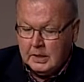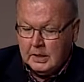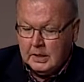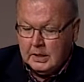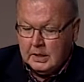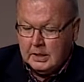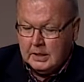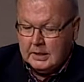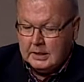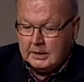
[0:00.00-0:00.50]

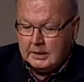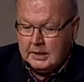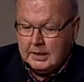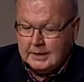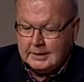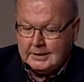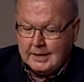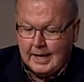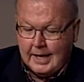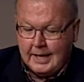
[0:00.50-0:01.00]
uh,
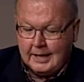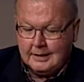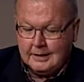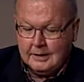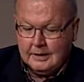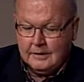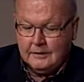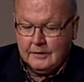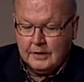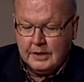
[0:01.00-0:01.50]
less
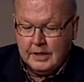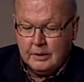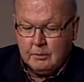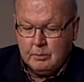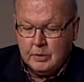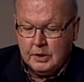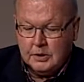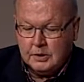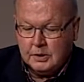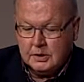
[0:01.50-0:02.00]
active and
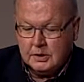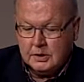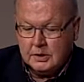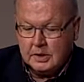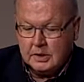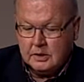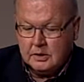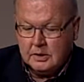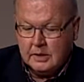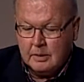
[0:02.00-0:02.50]
ambitious
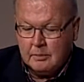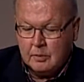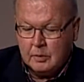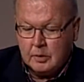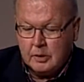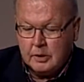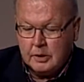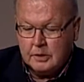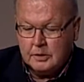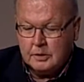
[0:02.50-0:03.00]

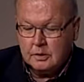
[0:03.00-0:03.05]
contemporaries